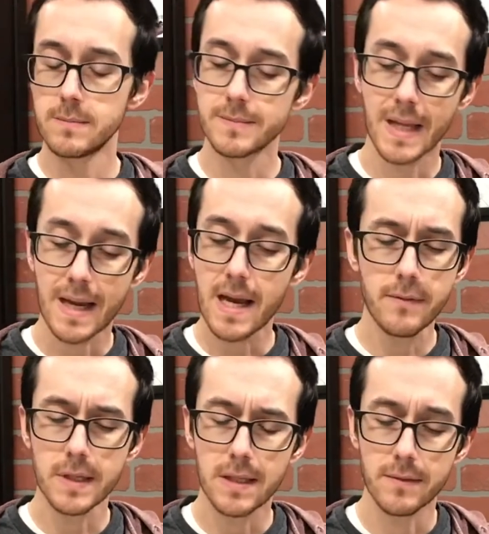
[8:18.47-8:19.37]
"I
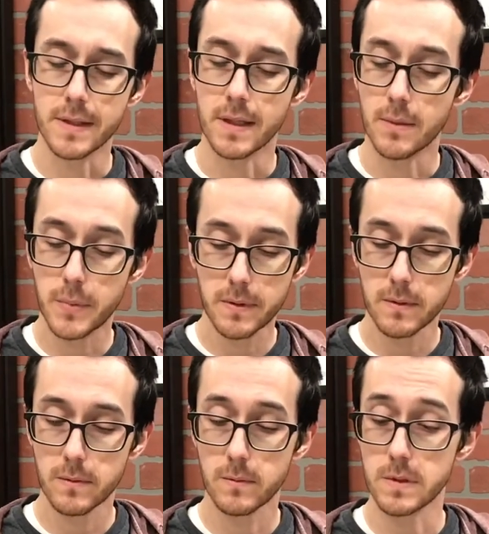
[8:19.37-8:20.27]
haven't given up,"
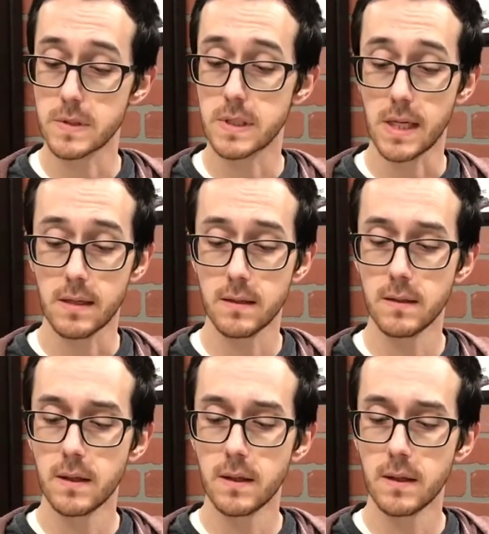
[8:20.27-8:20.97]
Will stated.